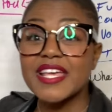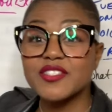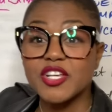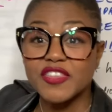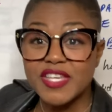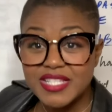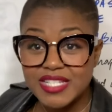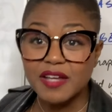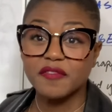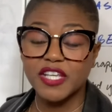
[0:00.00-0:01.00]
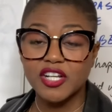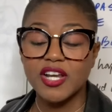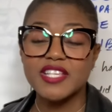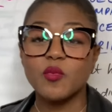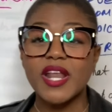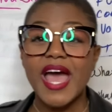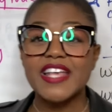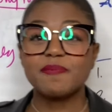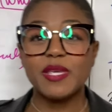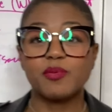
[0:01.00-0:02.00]
is this stuff here is what
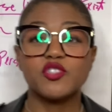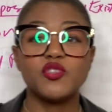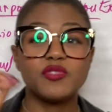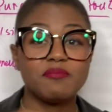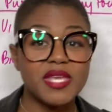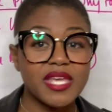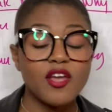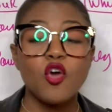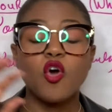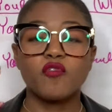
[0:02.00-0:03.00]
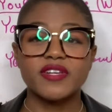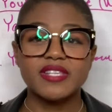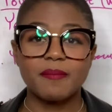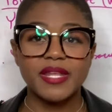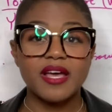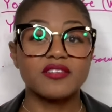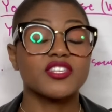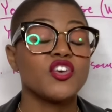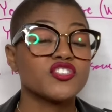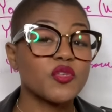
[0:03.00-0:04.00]
has people choose me over somebody else.
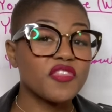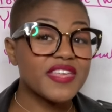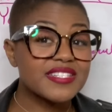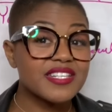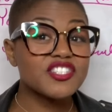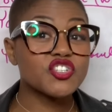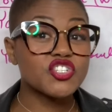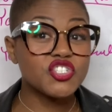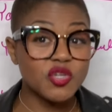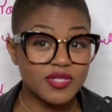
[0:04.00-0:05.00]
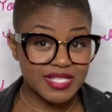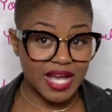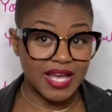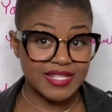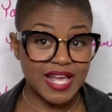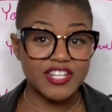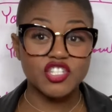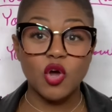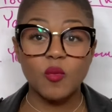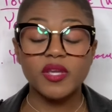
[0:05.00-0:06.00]
So this is your juice, guys. I
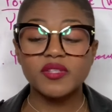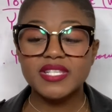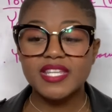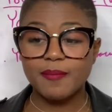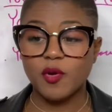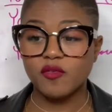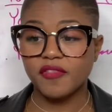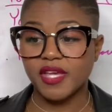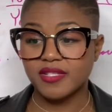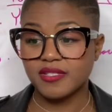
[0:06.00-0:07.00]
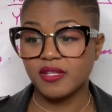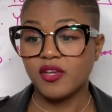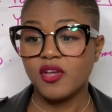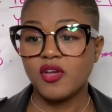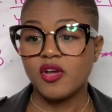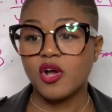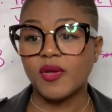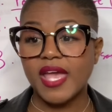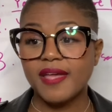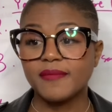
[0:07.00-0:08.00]
don't want you to step over this.
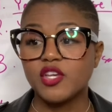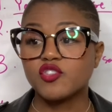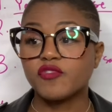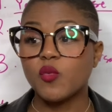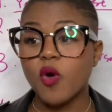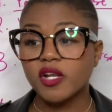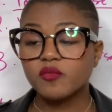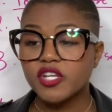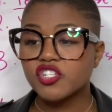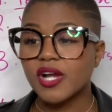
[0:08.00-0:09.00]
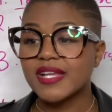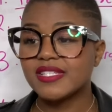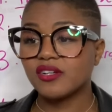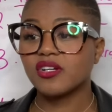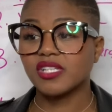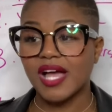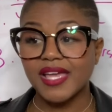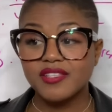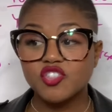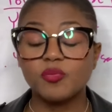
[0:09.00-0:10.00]
Okay? So if you want to reach your ideal
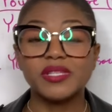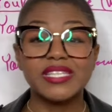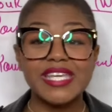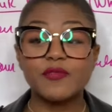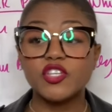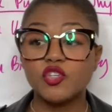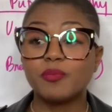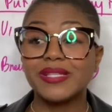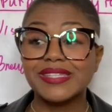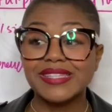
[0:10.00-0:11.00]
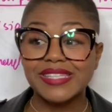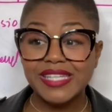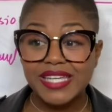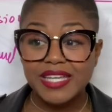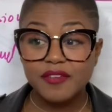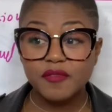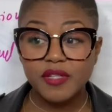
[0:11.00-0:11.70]
clients who believe what you believe,